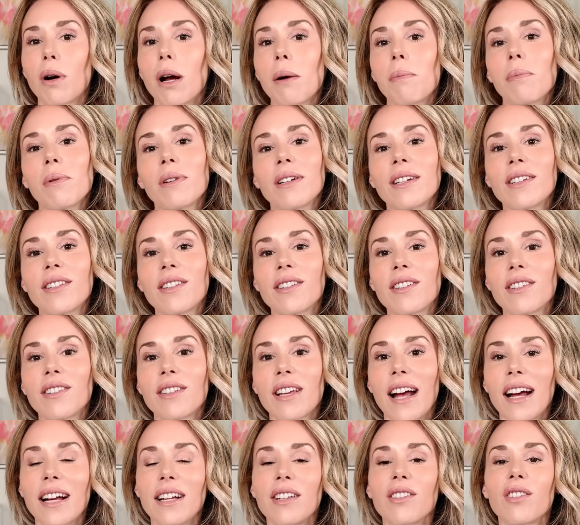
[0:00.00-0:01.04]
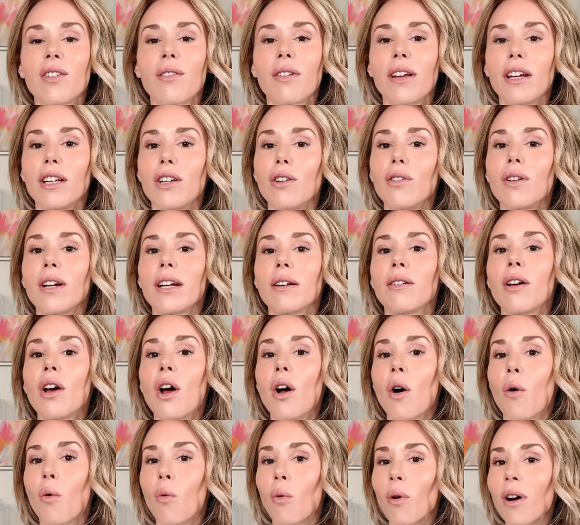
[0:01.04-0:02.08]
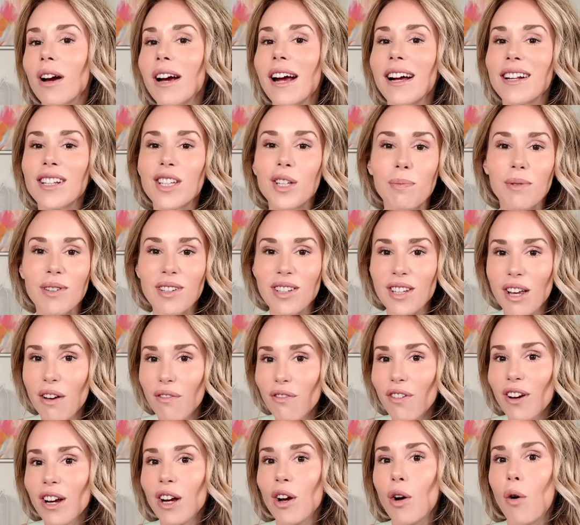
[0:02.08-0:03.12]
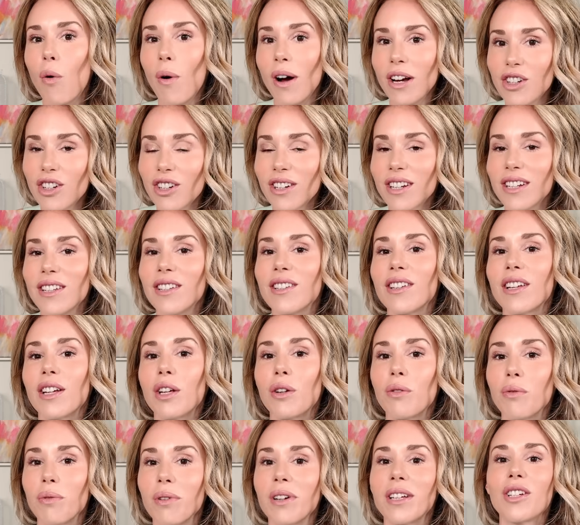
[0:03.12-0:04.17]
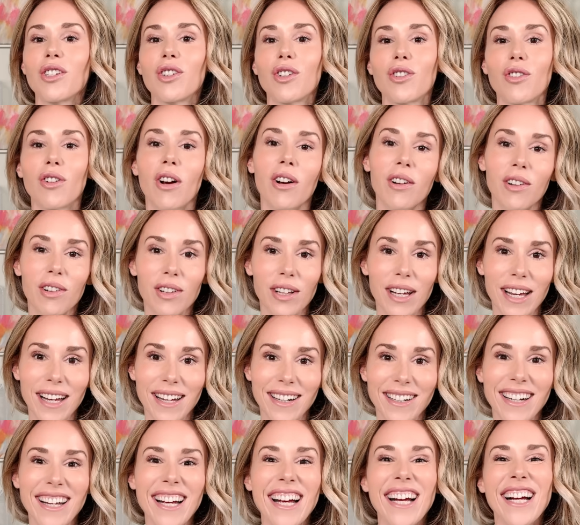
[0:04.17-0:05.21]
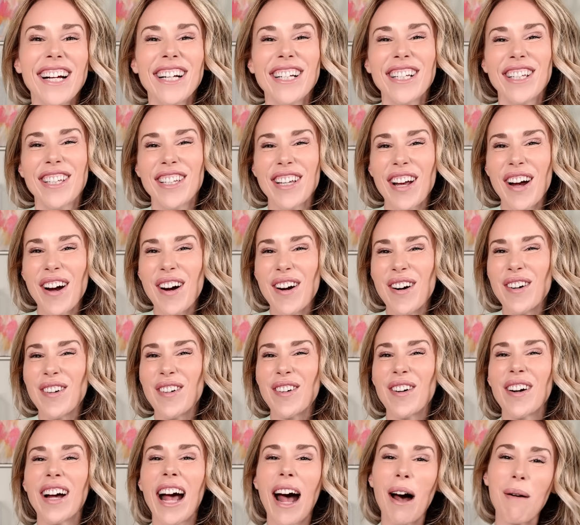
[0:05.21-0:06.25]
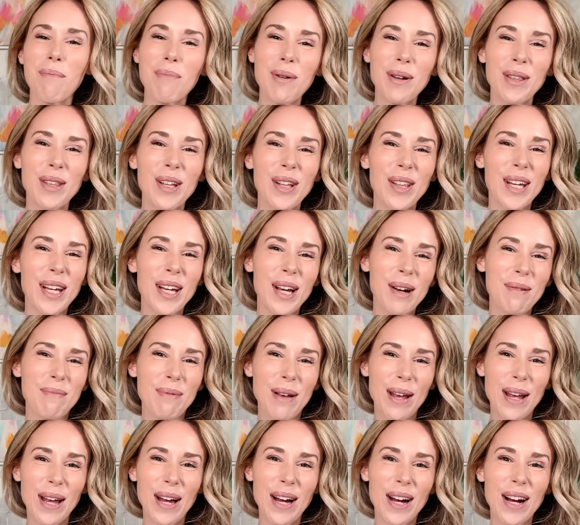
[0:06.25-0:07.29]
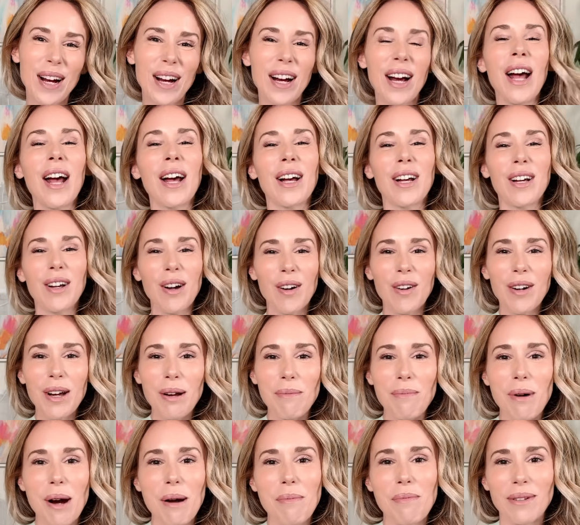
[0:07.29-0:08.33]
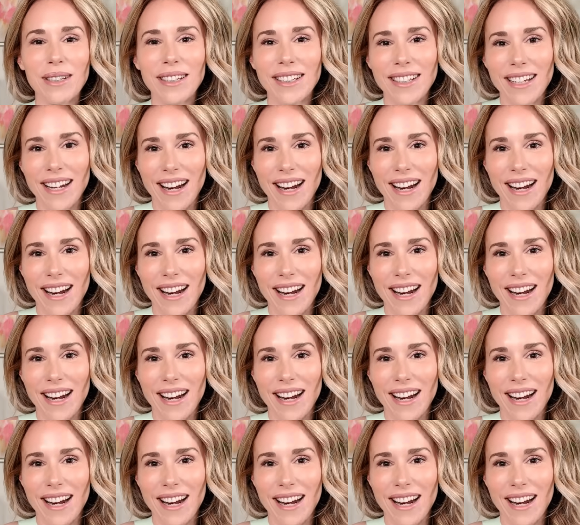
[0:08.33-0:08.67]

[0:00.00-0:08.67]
Preply is designed so that you can work on specific questions that you really struggle in. So I'll put the link up here. Go get Preply